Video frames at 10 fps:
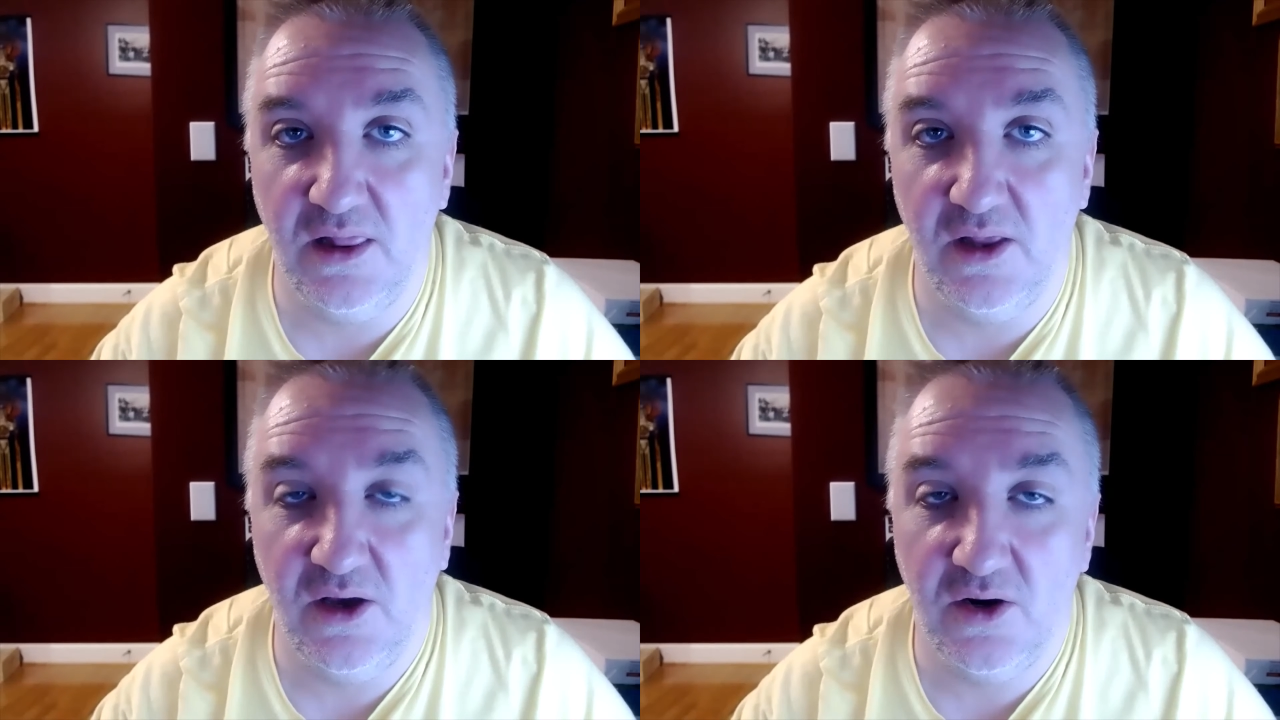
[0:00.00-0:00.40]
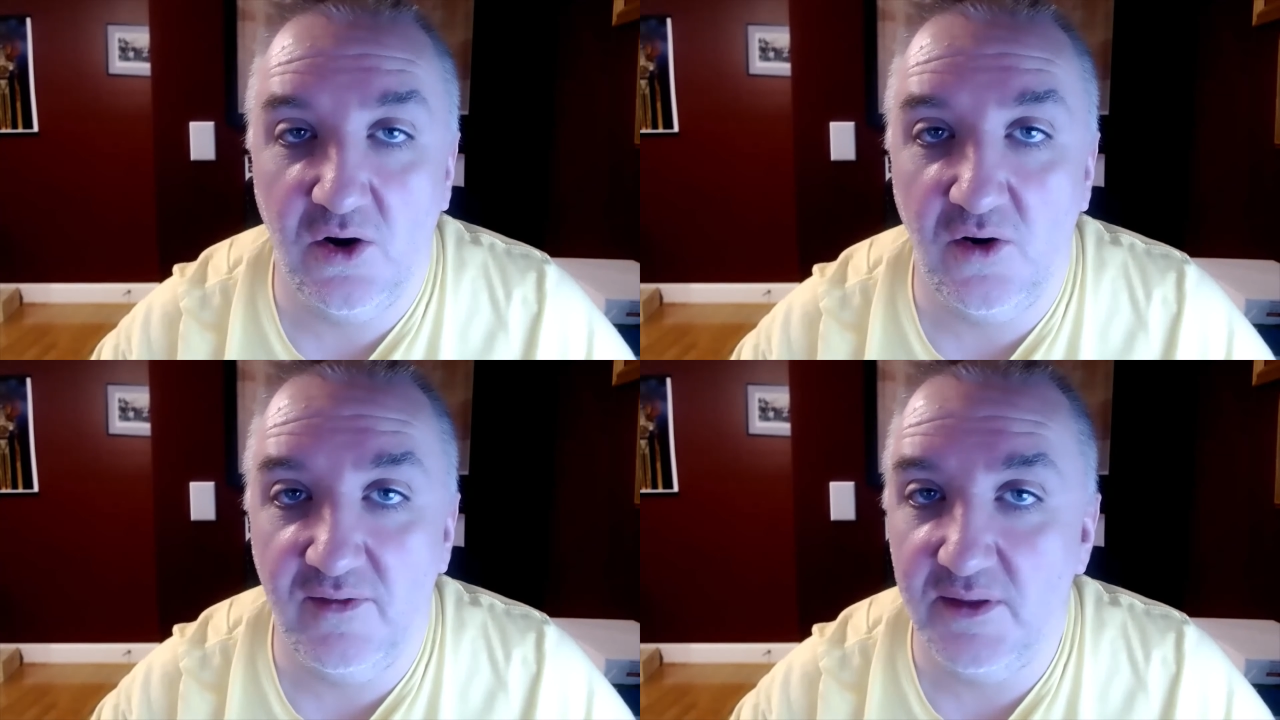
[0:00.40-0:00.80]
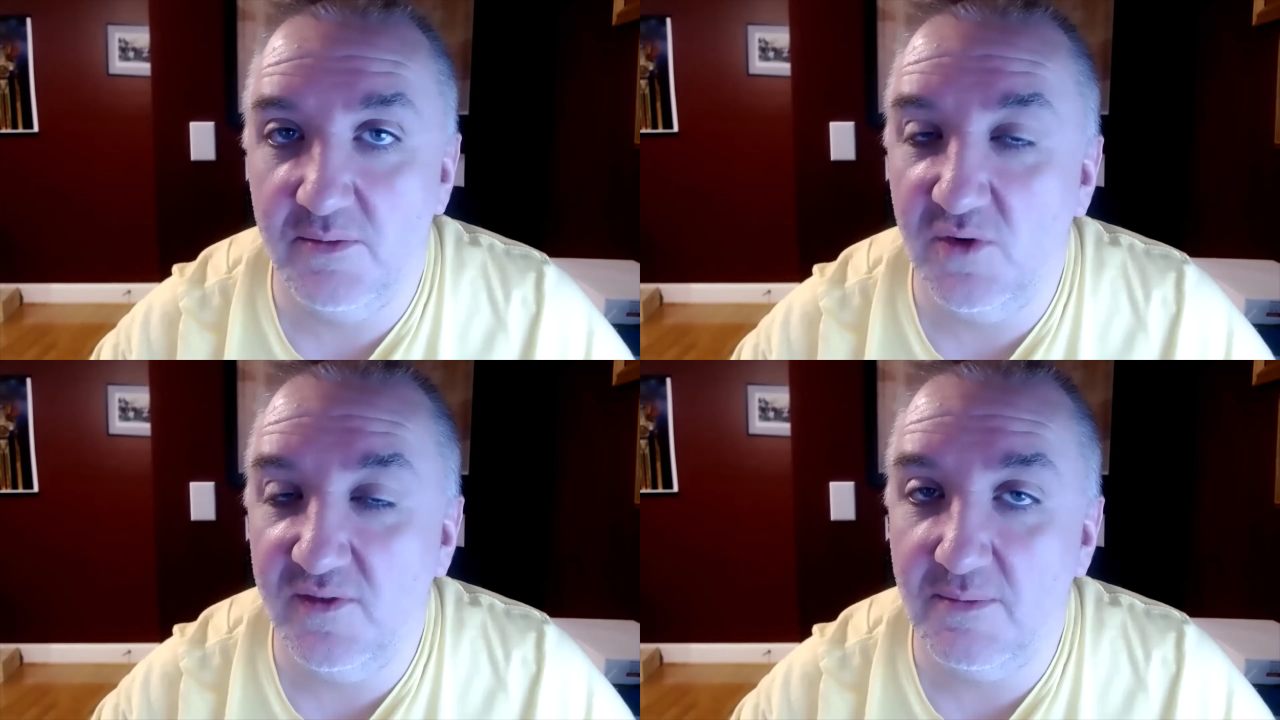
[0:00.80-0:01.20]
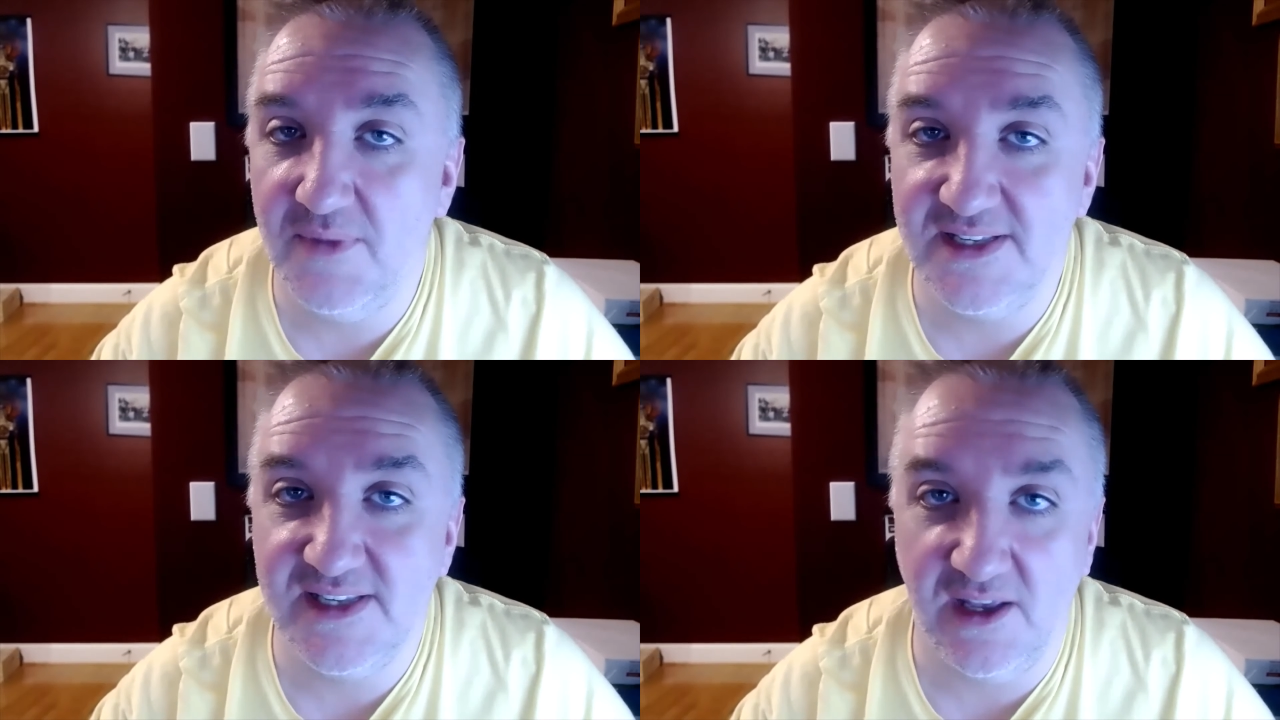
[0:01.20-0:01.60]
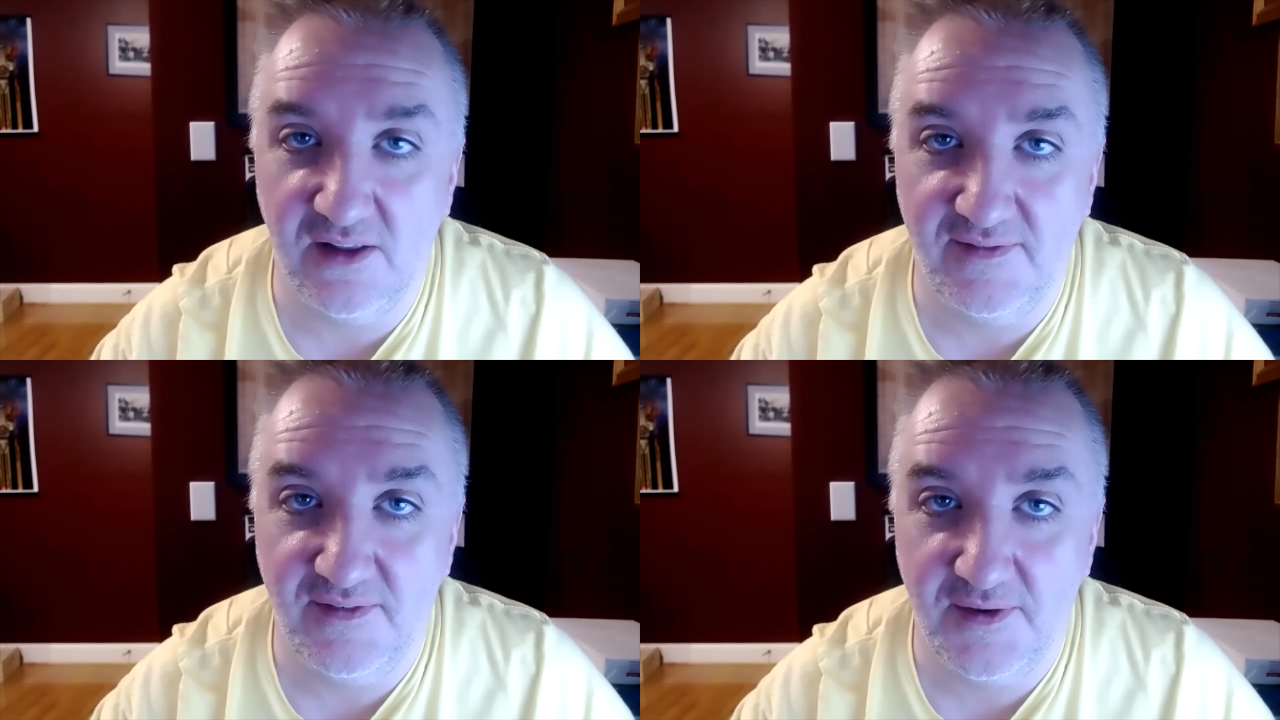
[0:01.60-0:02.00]
lot of the moving
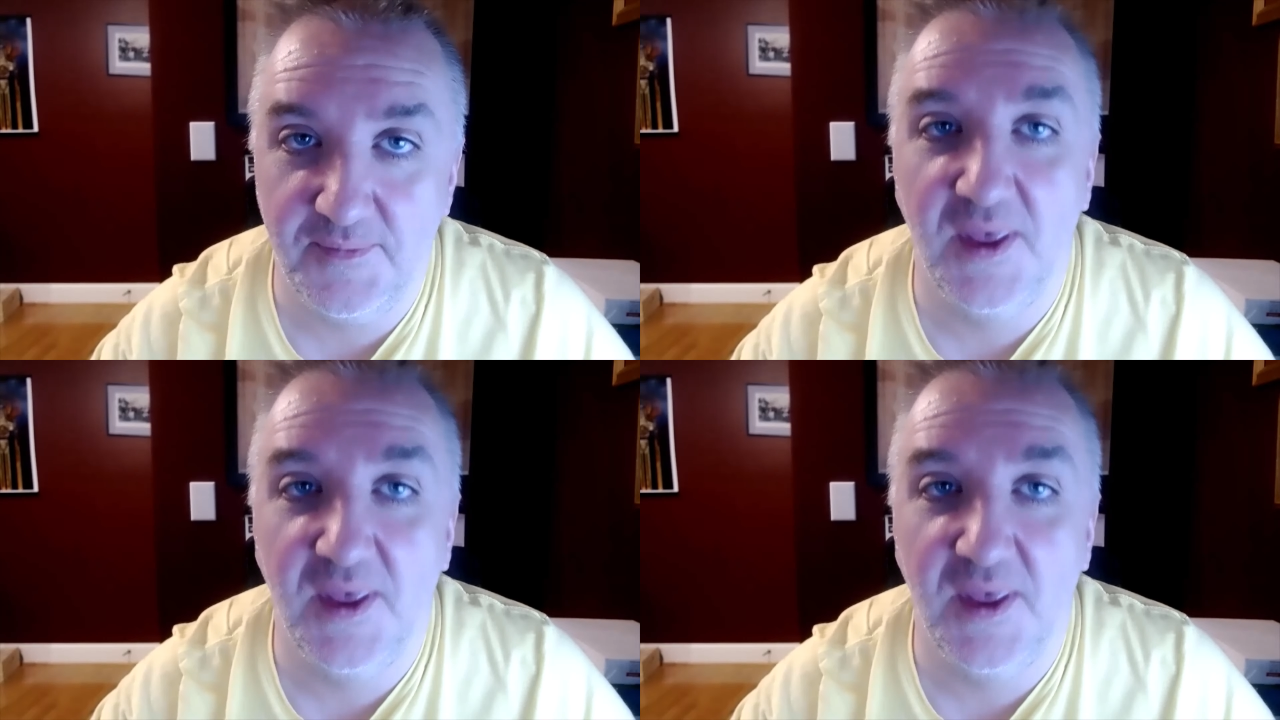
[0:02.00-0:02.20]
myself.